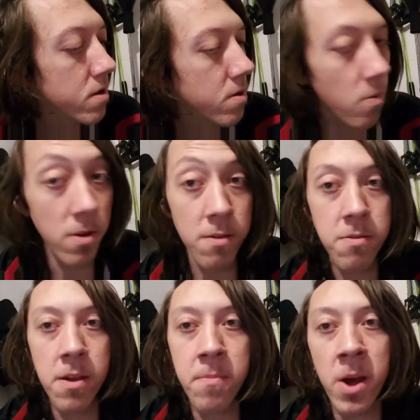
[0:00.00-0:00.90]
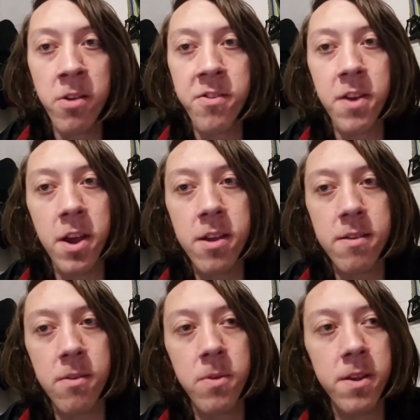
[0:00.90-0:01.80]
whether they bet or check is
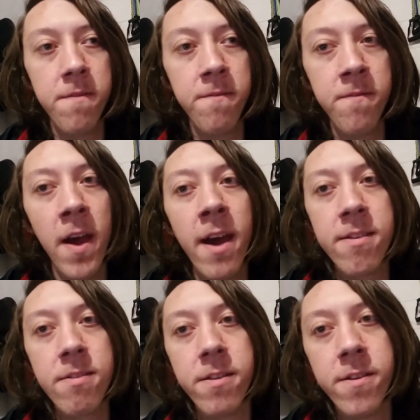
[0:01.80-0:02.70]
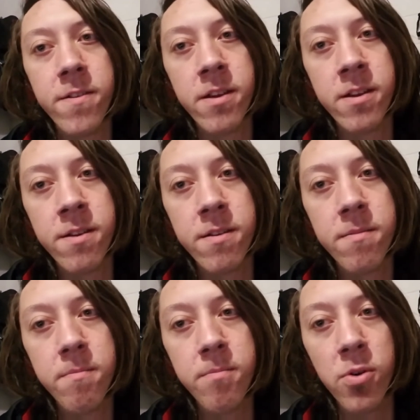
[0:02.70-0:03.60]
going to vastly change
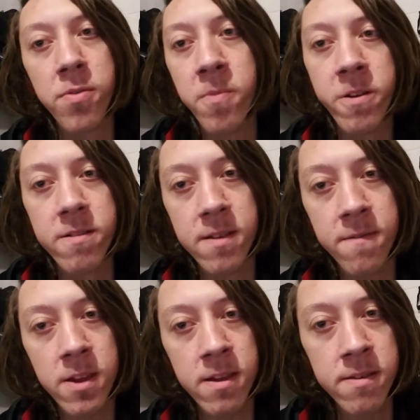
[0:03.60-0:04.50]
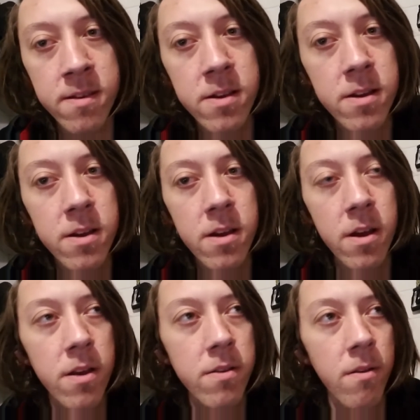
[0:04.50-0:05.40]
both players' EVs.
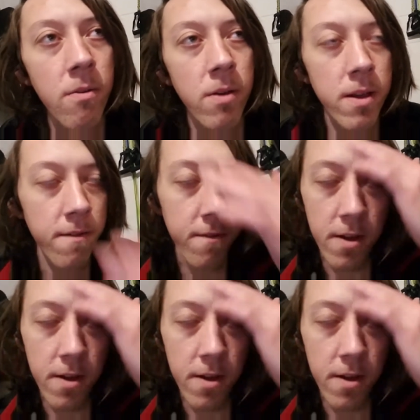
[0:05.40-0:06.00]
So if